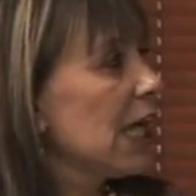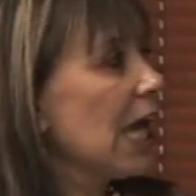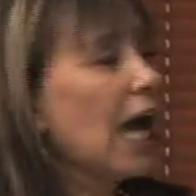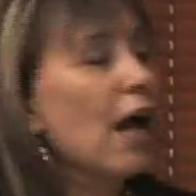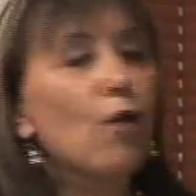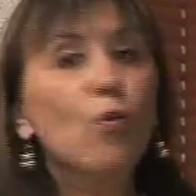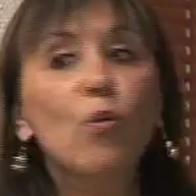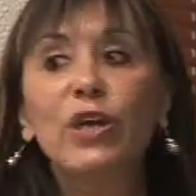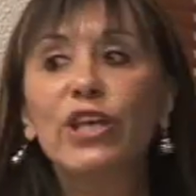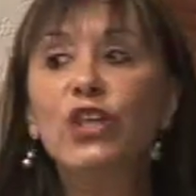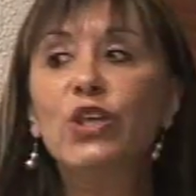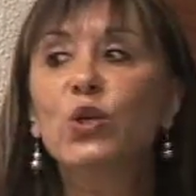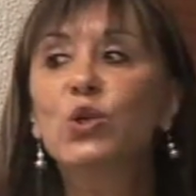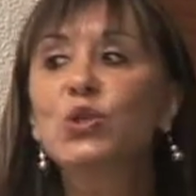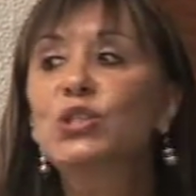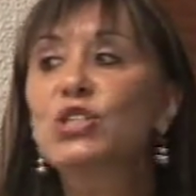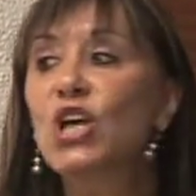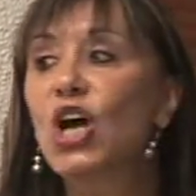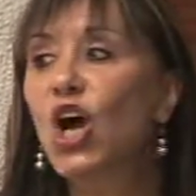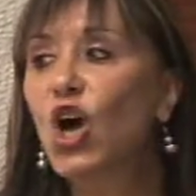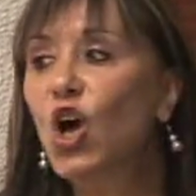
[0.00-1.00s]
And we
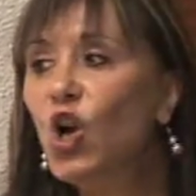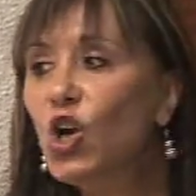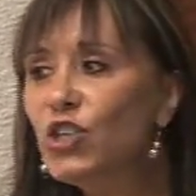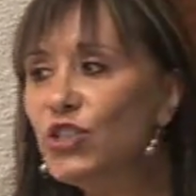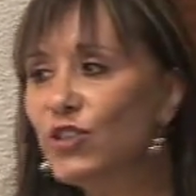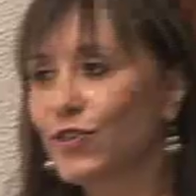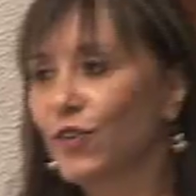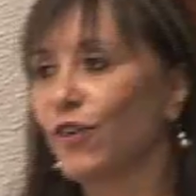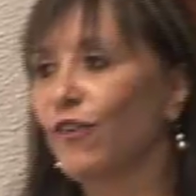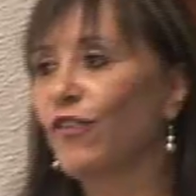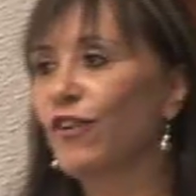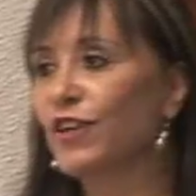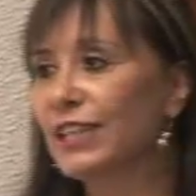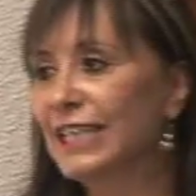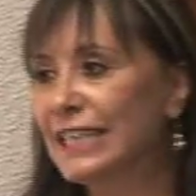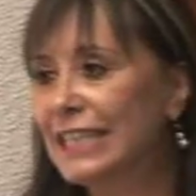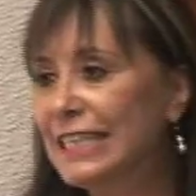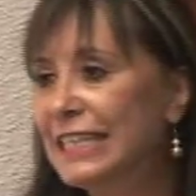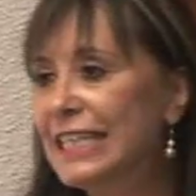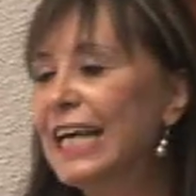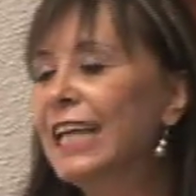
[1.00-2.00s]
use also for
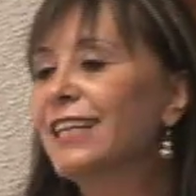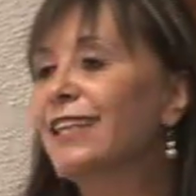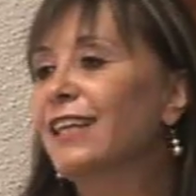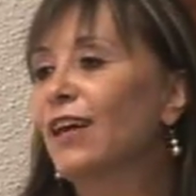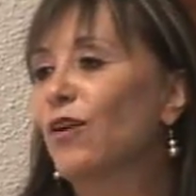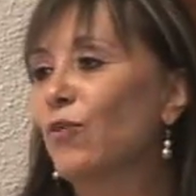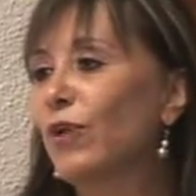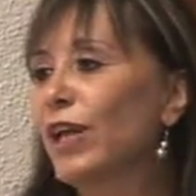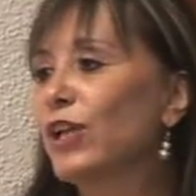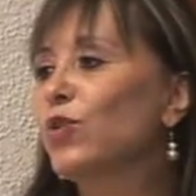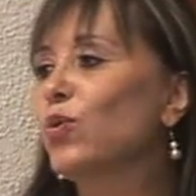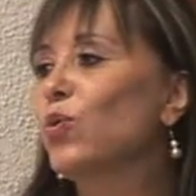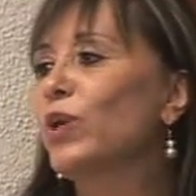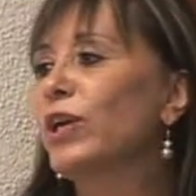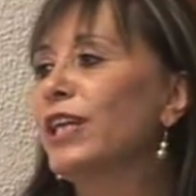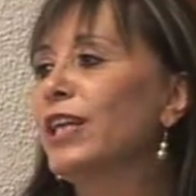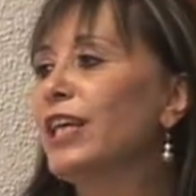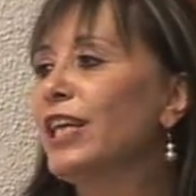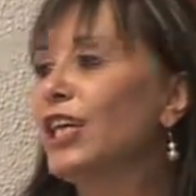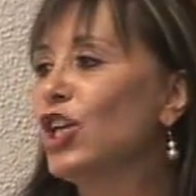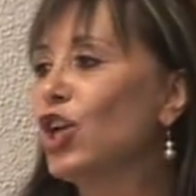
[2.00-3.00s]
the study that we are
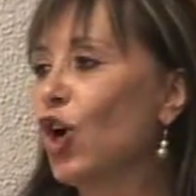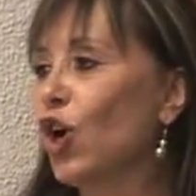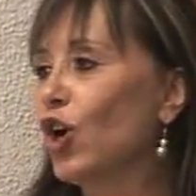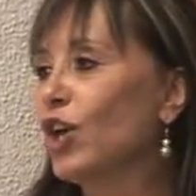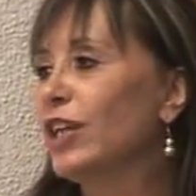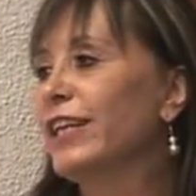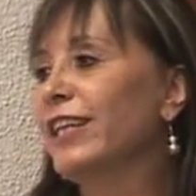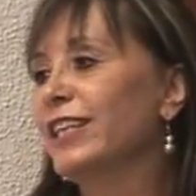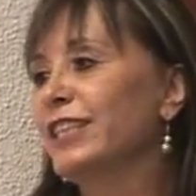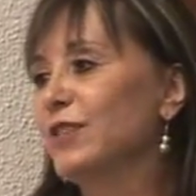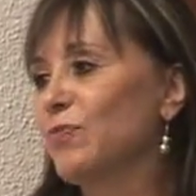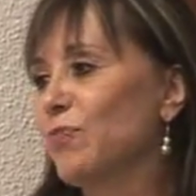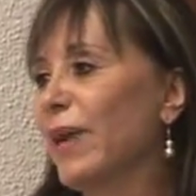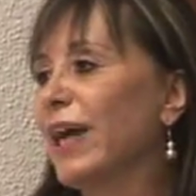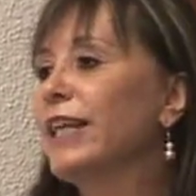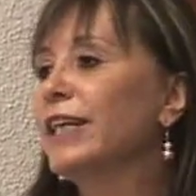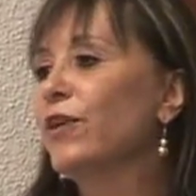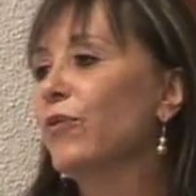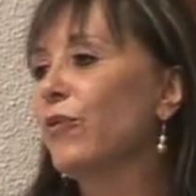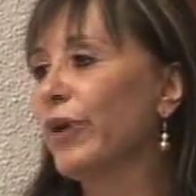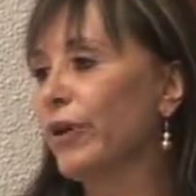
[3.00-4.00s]
doing in older
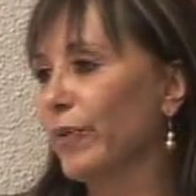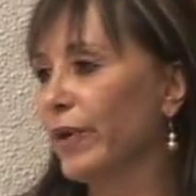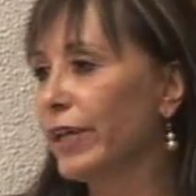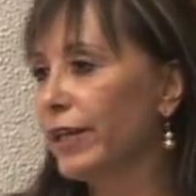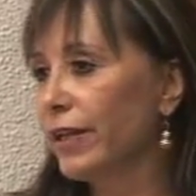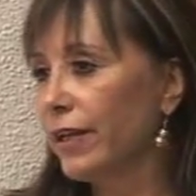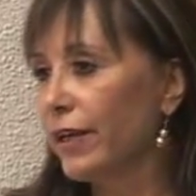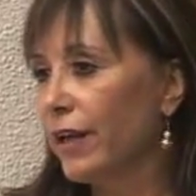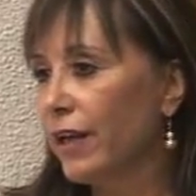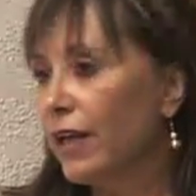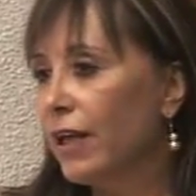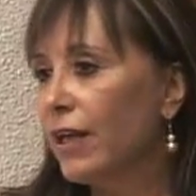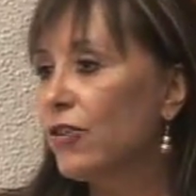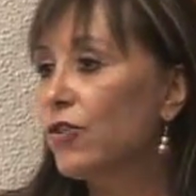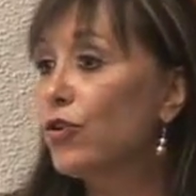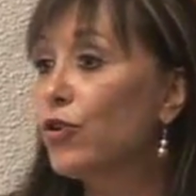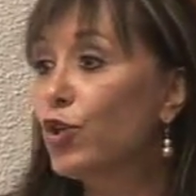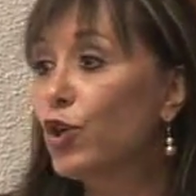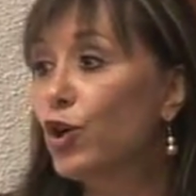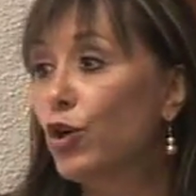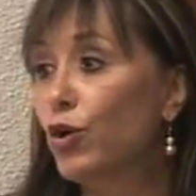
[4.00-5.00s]
Hispanic women.
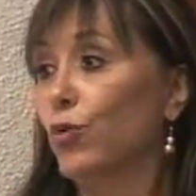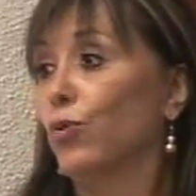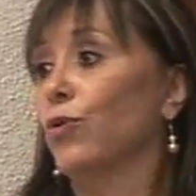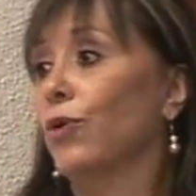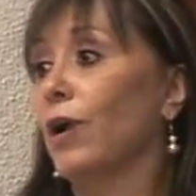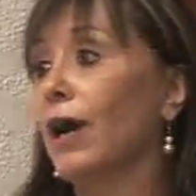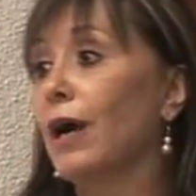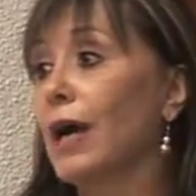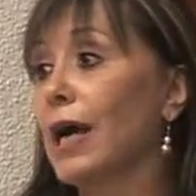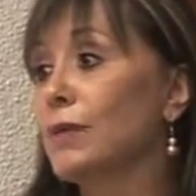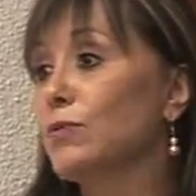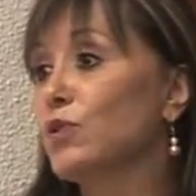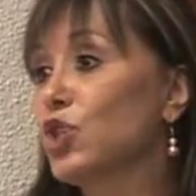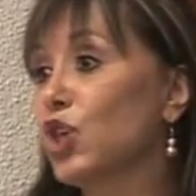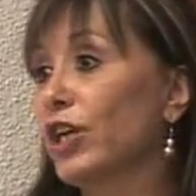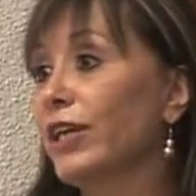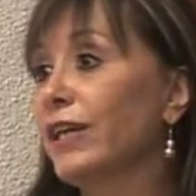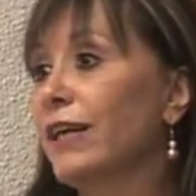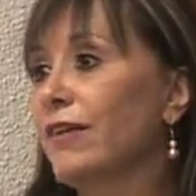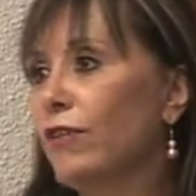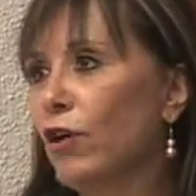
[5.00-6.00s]
You know, I'm
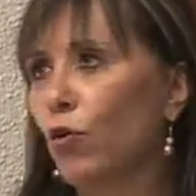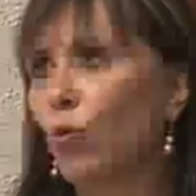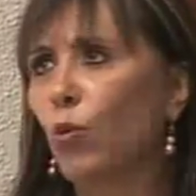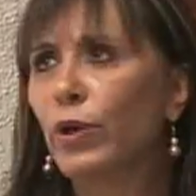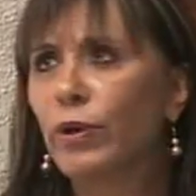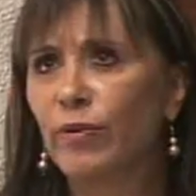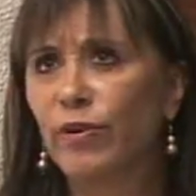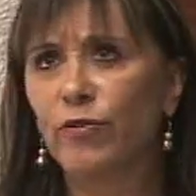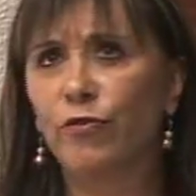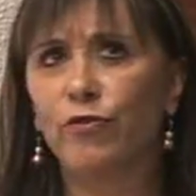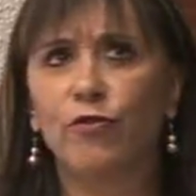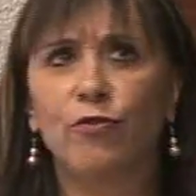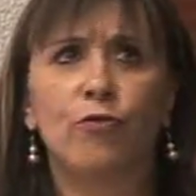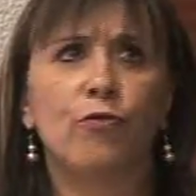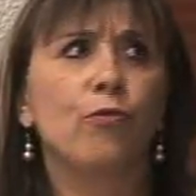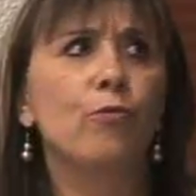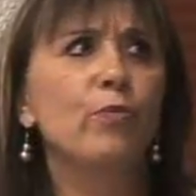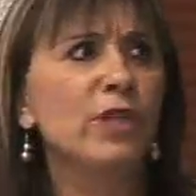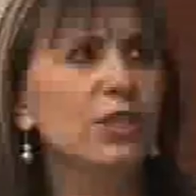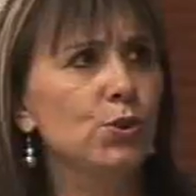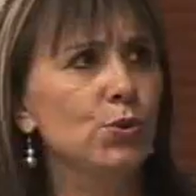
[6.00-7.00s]
talking about women
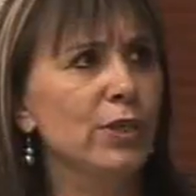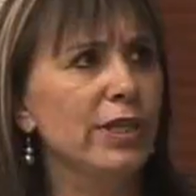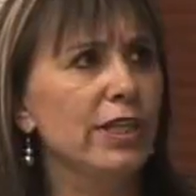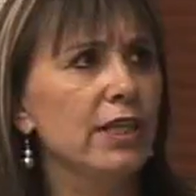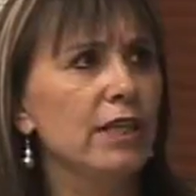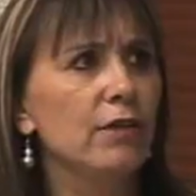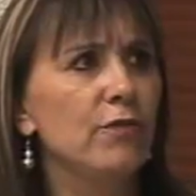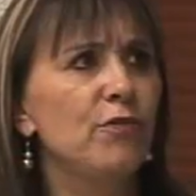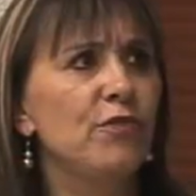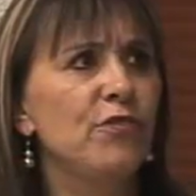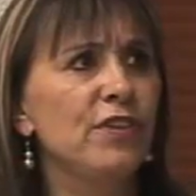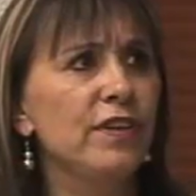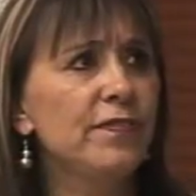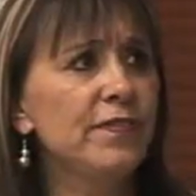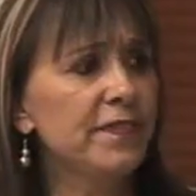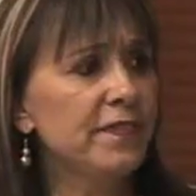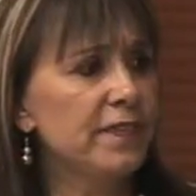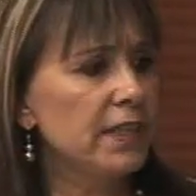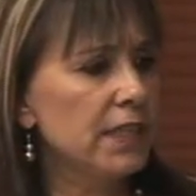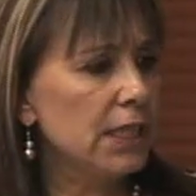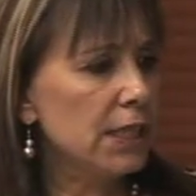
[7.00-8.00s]
between
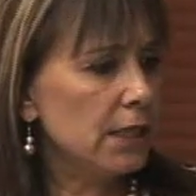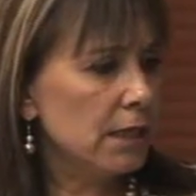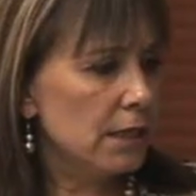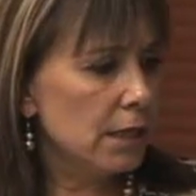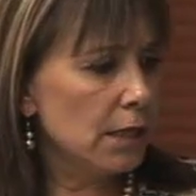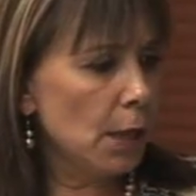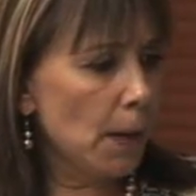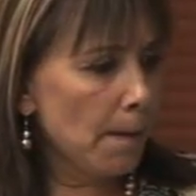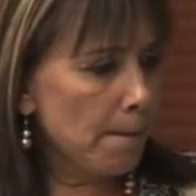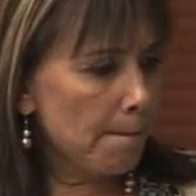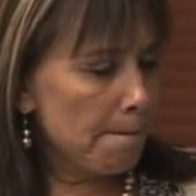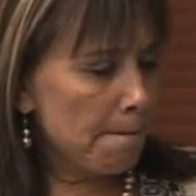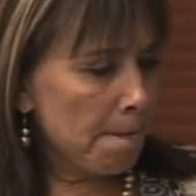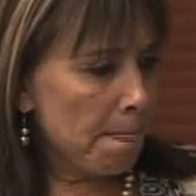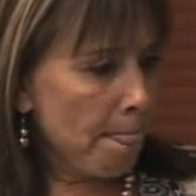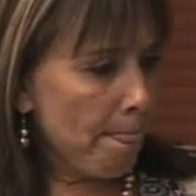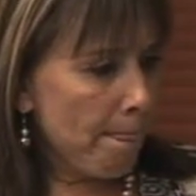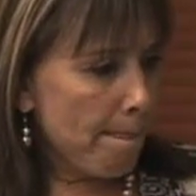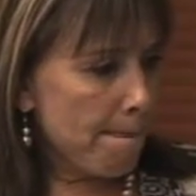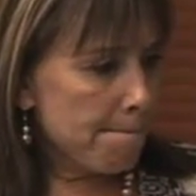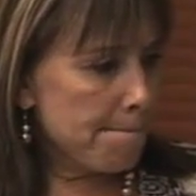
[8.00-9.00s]
50
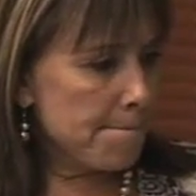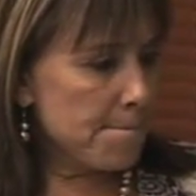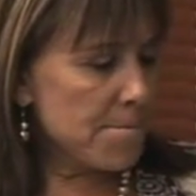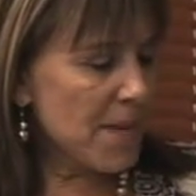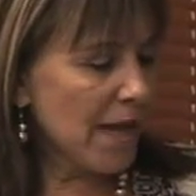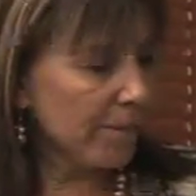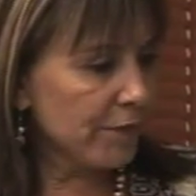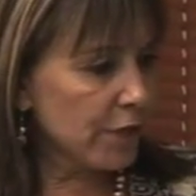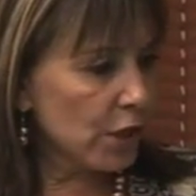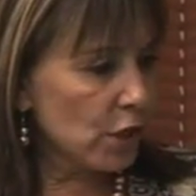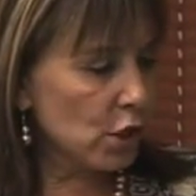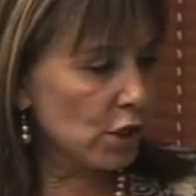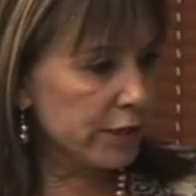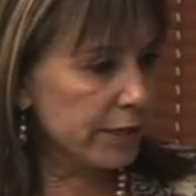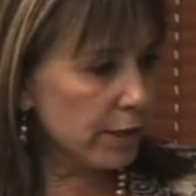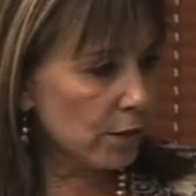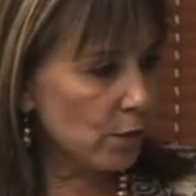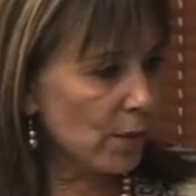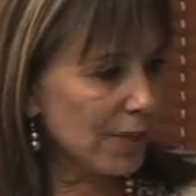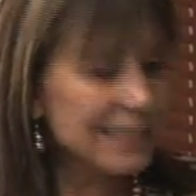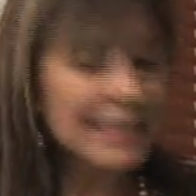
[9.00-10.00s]
and the
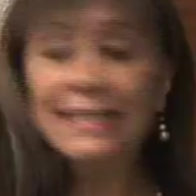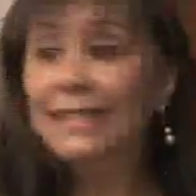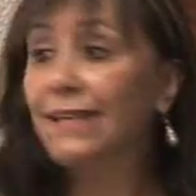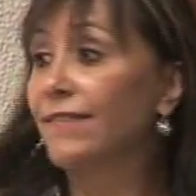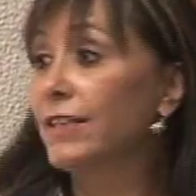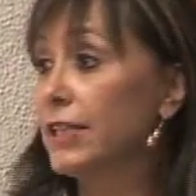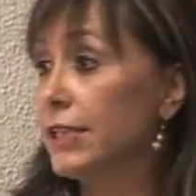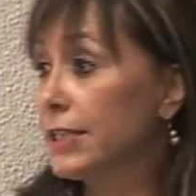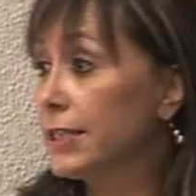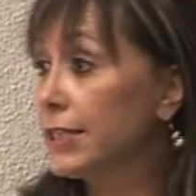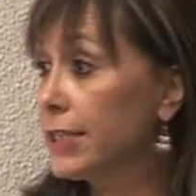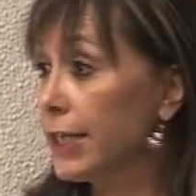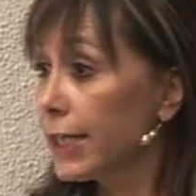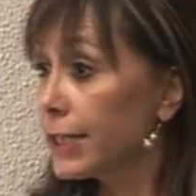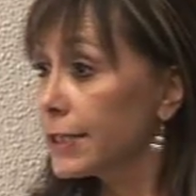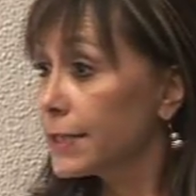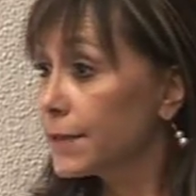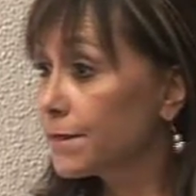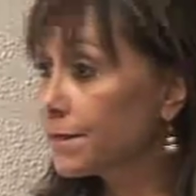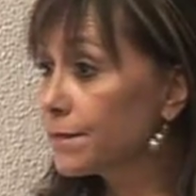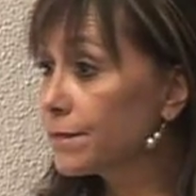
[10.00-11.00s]
older one,
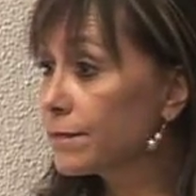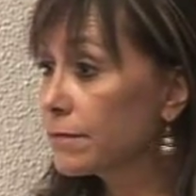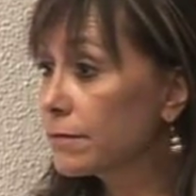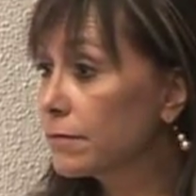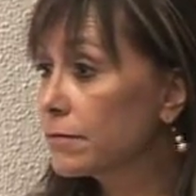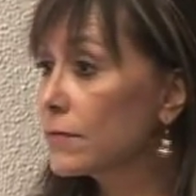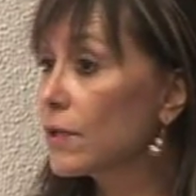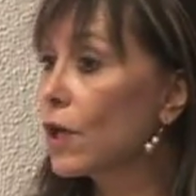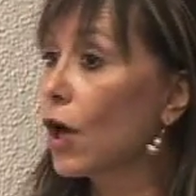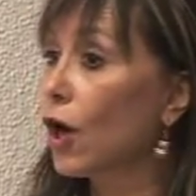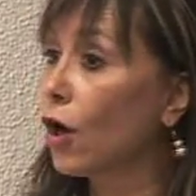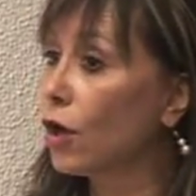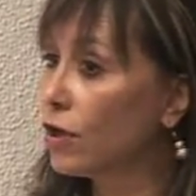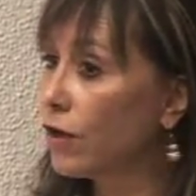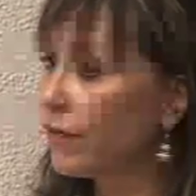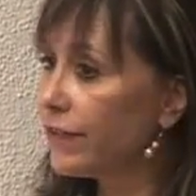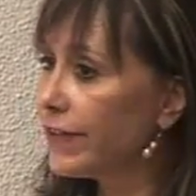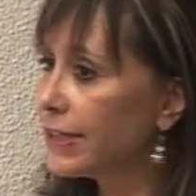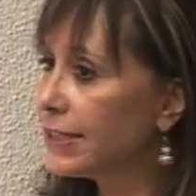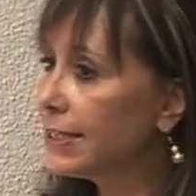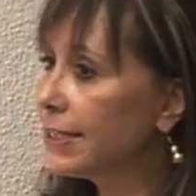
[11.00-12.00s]
76. All
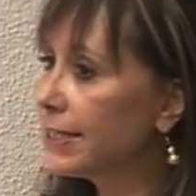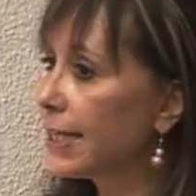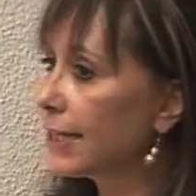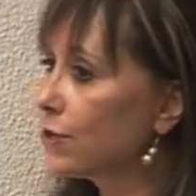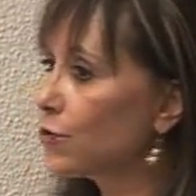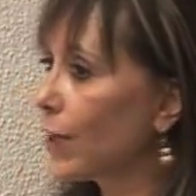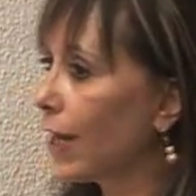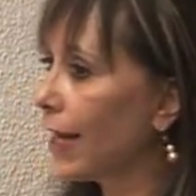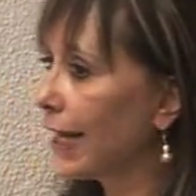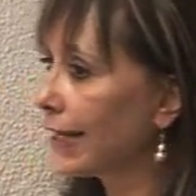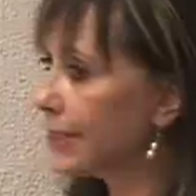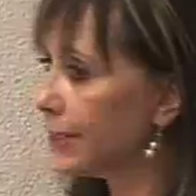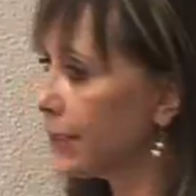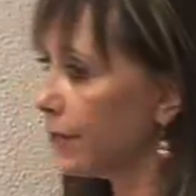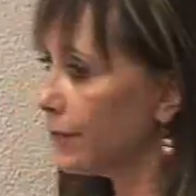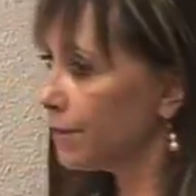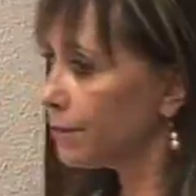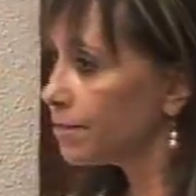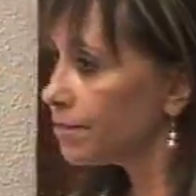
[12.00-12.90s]
of them sexual active,